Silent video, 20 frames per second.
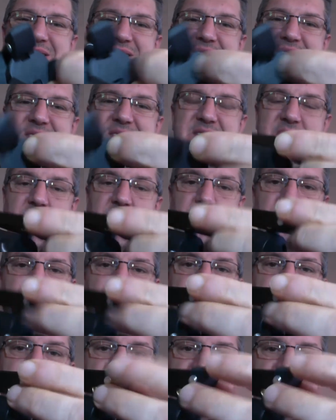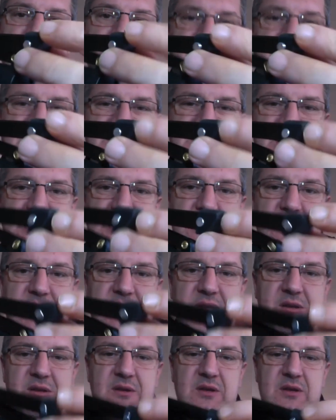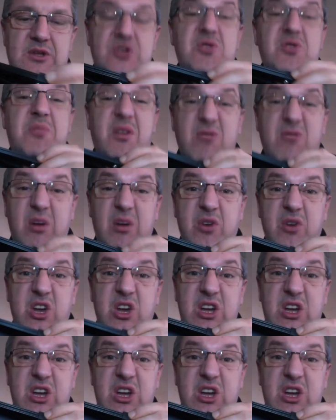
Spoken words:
They're not rubber, they're plastic. It should be rubbery.